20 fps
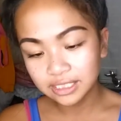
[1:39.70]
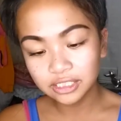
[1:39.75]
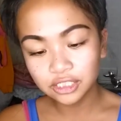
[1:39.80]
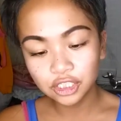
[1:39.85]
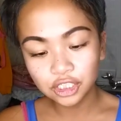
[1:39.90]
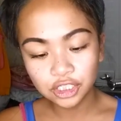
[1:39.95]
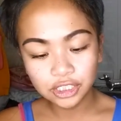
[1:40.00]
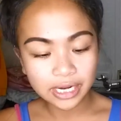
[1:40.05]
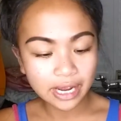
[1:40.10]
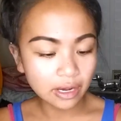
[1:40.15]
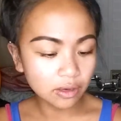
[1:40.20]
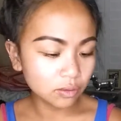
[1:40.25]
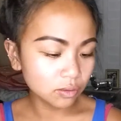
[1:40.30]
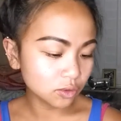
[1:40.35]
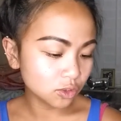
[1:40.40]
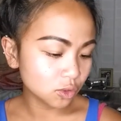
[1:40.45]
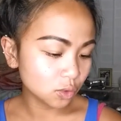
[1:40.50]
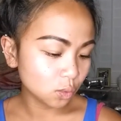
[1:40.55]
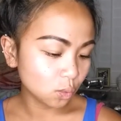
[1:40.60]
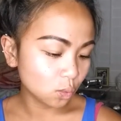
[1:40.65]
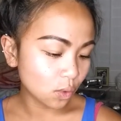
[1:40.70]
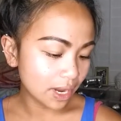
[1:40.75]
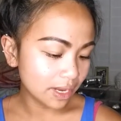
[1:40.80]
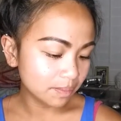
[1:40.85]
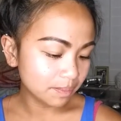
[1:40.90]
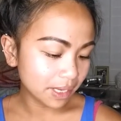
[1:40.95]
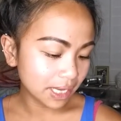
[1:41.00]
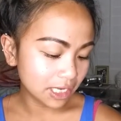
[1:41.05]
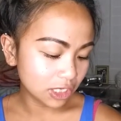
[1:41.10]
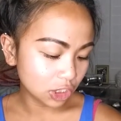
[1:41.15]
is Shout,
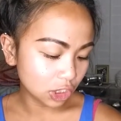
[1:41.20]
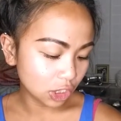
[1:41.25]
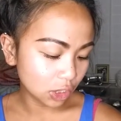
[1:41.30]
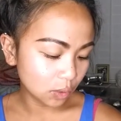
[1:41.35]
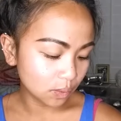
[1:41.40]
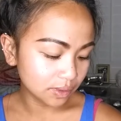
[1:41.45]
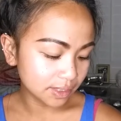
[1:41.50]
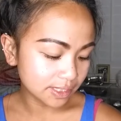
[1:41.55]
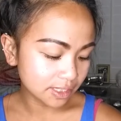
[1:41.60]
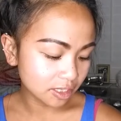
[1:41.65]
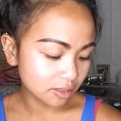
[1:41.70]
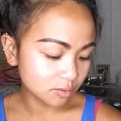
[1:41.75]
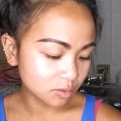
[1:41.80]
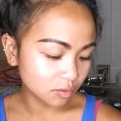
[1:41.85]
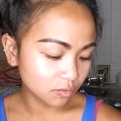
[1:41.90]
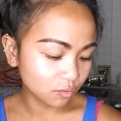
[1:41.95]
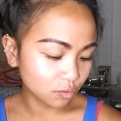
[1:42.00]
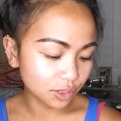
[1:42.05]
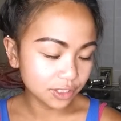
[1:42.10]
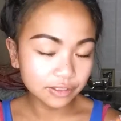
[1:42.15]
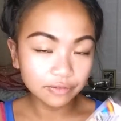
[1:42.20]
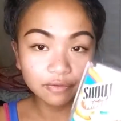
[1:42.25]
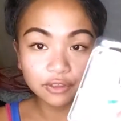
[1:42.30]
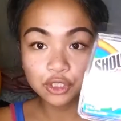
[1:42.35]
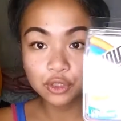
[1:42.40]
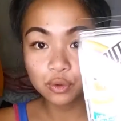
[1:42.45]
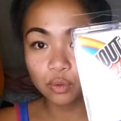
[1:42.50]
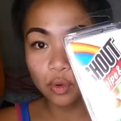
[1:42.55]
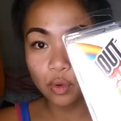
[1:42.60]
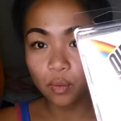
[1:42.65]
Wipe, and Go, and this comes with four
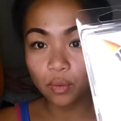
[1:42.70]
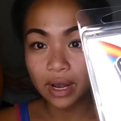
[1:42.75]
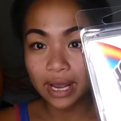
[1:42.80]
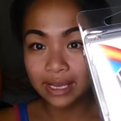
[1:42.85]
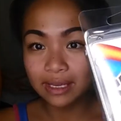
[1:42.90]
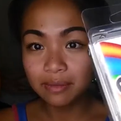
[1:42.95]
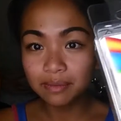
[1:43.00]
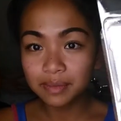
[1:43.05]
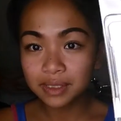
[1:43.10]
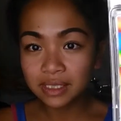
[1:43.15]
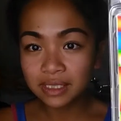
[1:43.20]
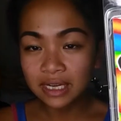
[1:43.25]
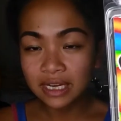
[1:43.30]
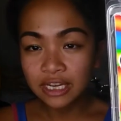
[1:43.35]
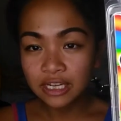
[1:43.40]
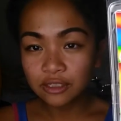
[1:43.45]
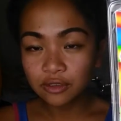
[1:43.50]
individual wipes.